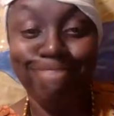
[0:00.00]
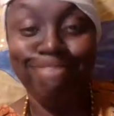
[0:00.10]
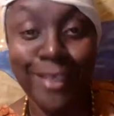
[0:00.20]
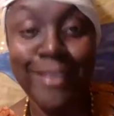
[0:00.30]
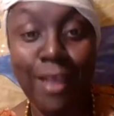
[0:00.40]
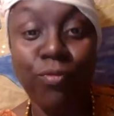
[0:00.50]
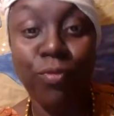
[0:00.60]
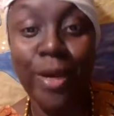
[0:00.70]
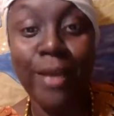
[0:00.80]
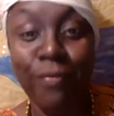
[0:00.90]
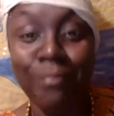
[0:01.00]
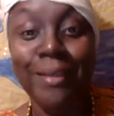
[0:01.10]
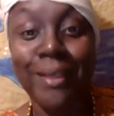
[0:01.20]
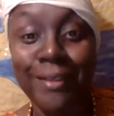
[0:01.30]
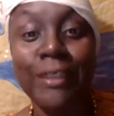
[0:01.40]
get the F away from
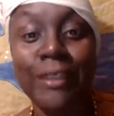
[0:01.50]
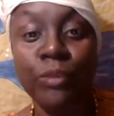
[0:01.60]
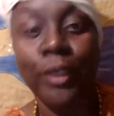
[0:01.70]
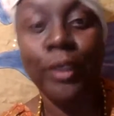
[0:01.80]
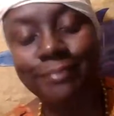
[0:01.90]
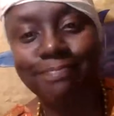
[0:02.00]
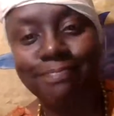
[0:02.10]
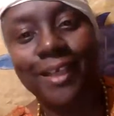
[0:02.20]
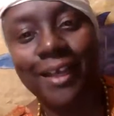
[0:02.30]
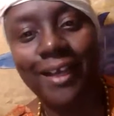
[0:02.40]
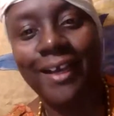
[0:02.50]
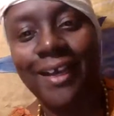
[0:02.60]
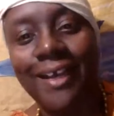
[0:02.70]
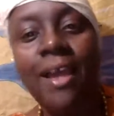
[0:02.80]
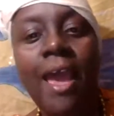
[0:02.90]
me. It does work.
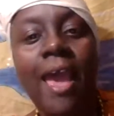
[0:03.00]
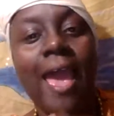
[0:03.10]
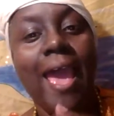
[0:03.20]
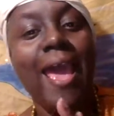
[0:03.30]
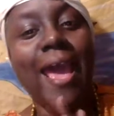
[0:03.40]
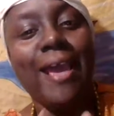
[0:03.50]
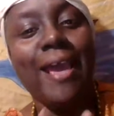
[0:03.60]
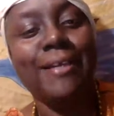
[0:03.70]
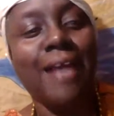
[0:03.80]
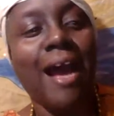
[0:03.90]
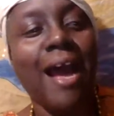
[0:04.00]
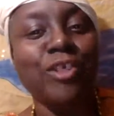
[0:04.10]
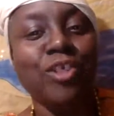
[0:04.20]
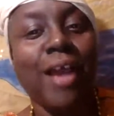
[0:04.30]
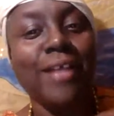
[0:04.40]
And actually, I